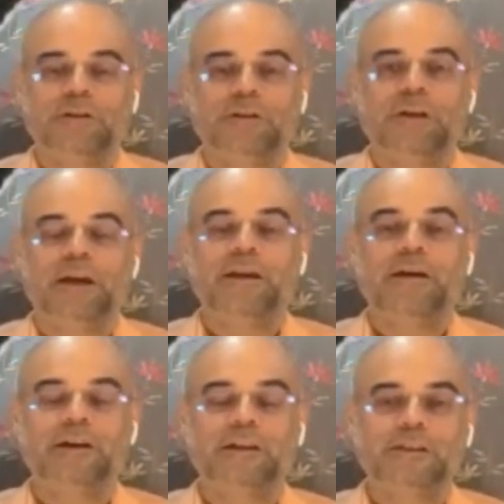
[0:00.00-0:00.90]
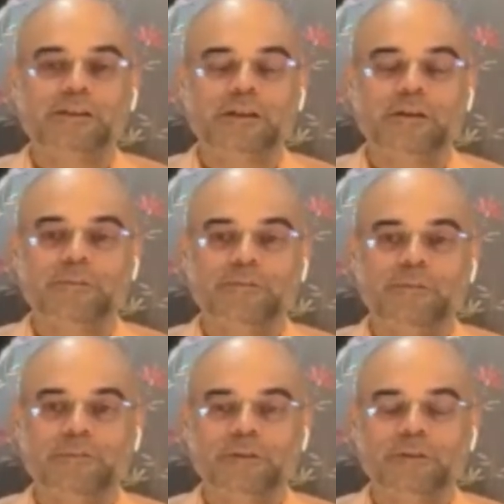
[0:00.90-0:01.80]
Hearing criticism,
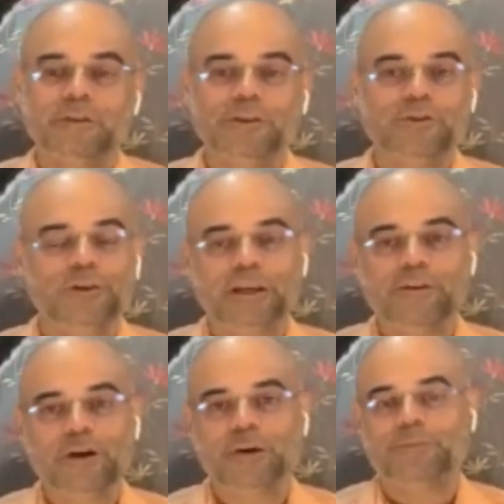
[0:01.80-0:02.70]
don't give up.